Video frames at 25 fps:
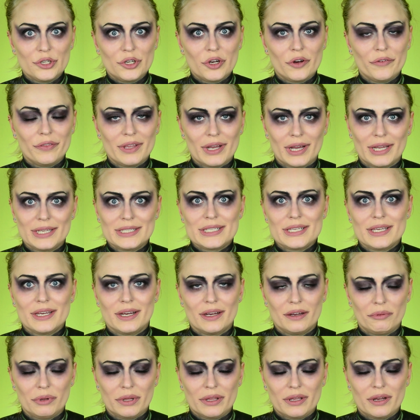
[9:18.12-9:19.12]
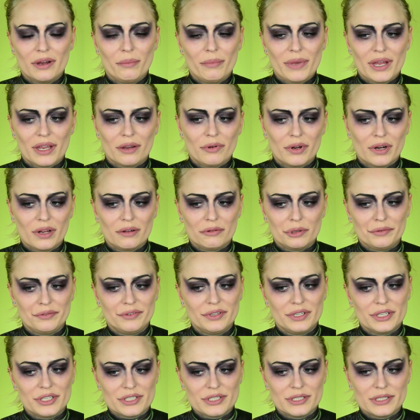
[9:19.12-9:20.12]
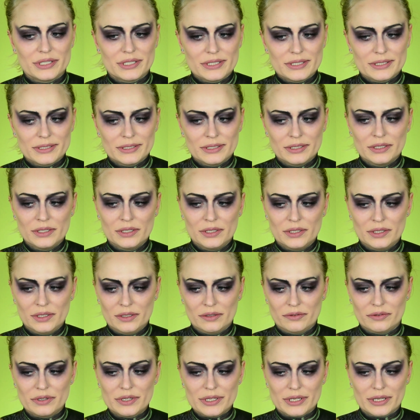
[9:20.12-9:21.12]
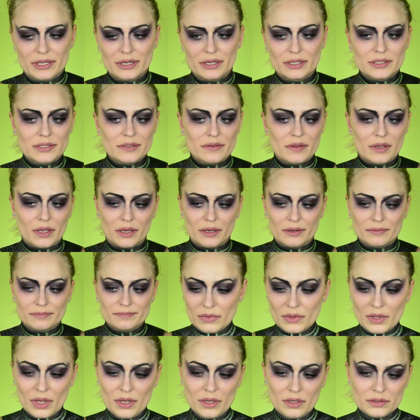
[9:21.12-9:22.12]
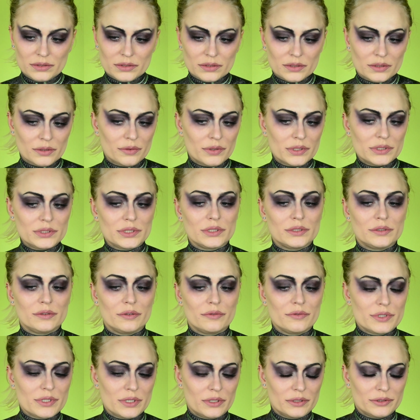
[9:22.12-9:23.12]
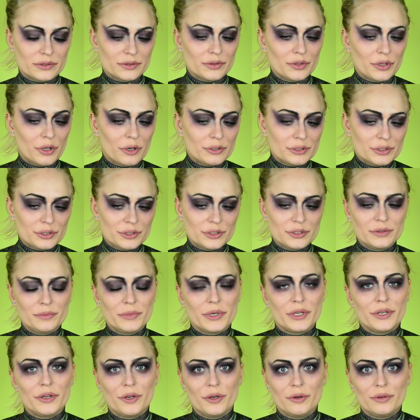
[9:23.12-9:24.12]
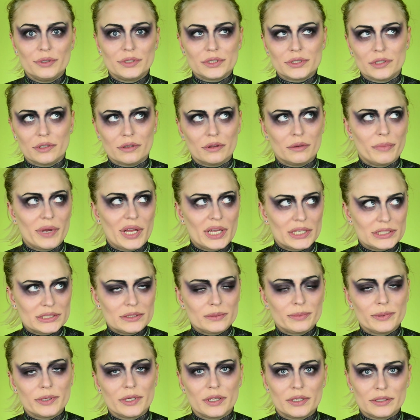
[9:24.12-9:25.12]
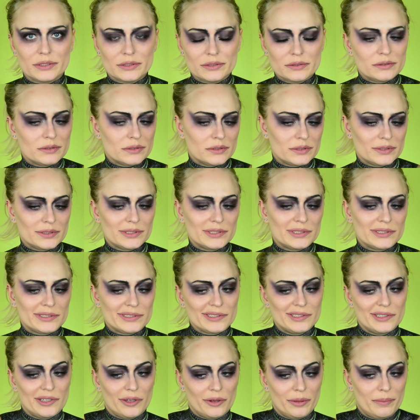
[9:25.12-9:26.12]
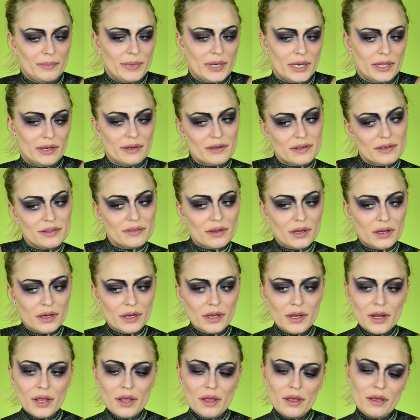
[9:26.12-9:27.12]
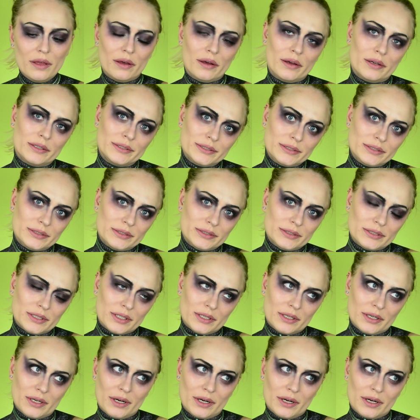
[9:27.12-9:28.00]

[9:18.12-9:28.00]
got the idea, I will come back when I will finish this ridiculous thing. So this is the result on the costume. I know it's not the best, but it's not bad either. And